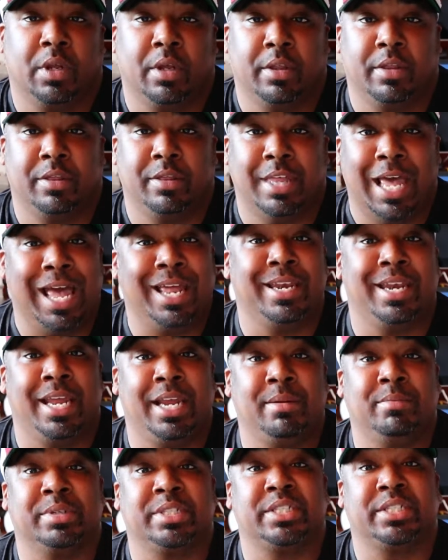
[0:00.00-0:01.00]
That
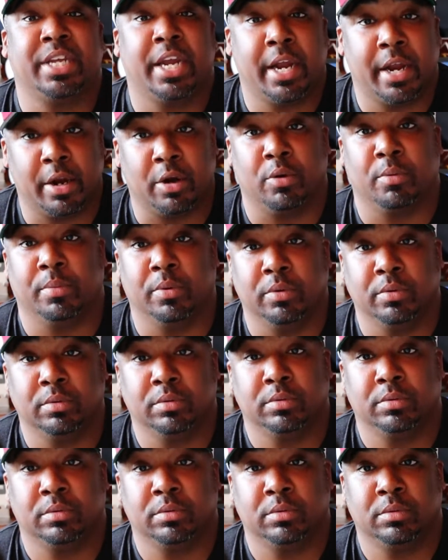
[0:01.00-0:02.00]
name is terrible.
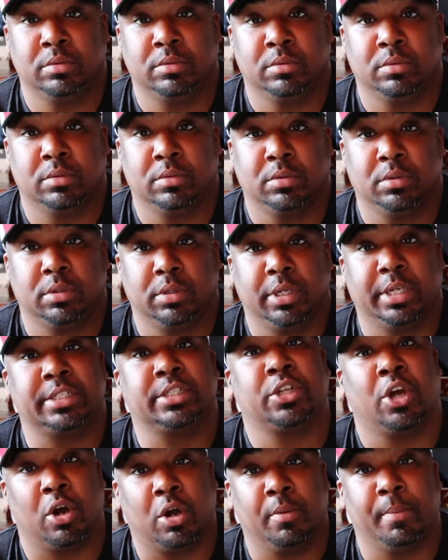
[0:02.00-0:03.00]
Let's
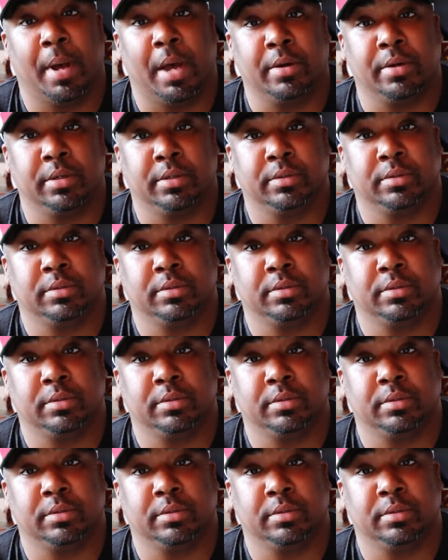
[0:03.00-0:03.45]
talk about it.